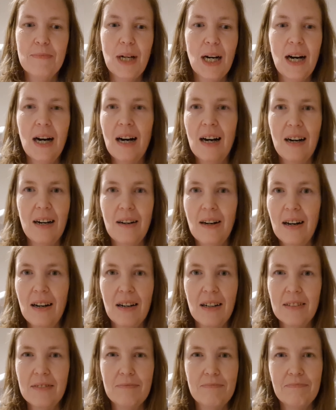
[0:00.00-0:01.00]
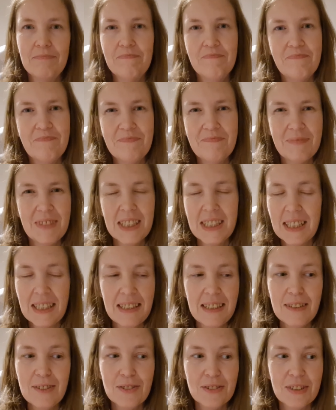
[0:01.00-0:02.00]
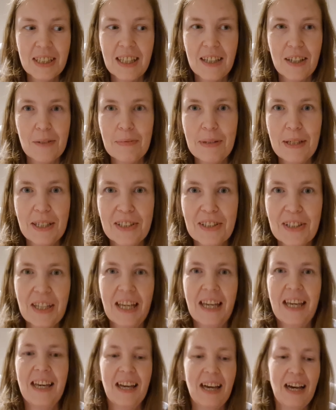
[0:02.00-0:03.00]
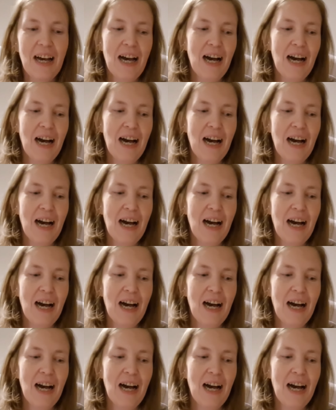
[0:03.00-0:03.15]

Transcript: but I decided not to get up early.